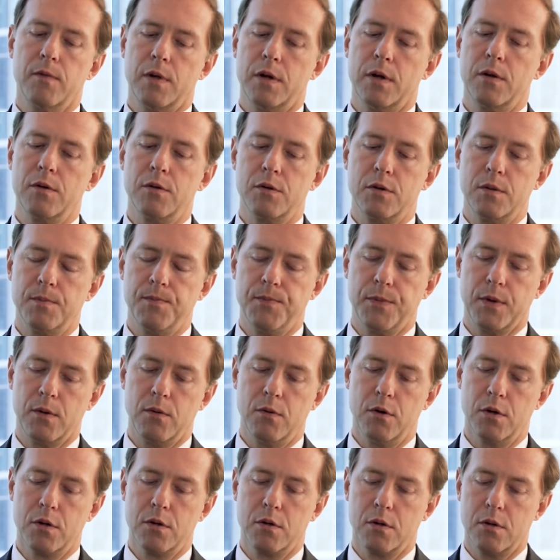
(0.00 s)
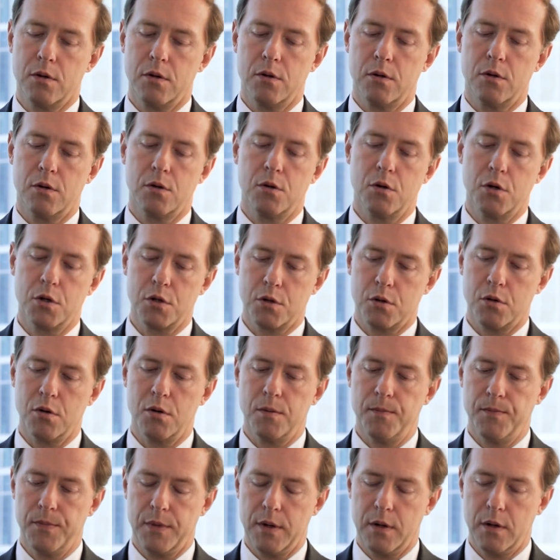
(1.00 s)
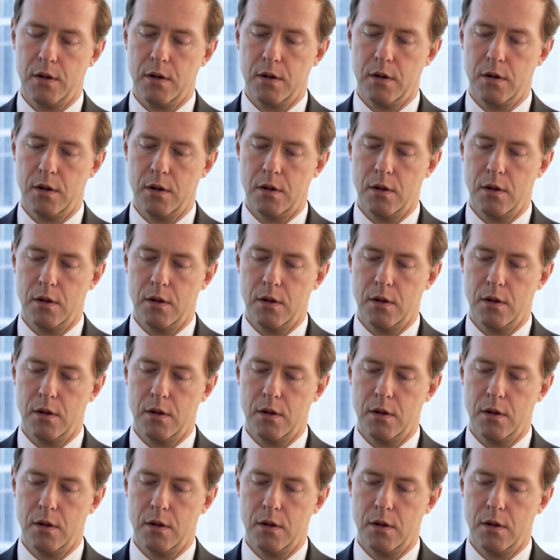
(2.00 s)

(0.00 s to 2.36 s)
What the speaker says: references that we can produce ourselves right now?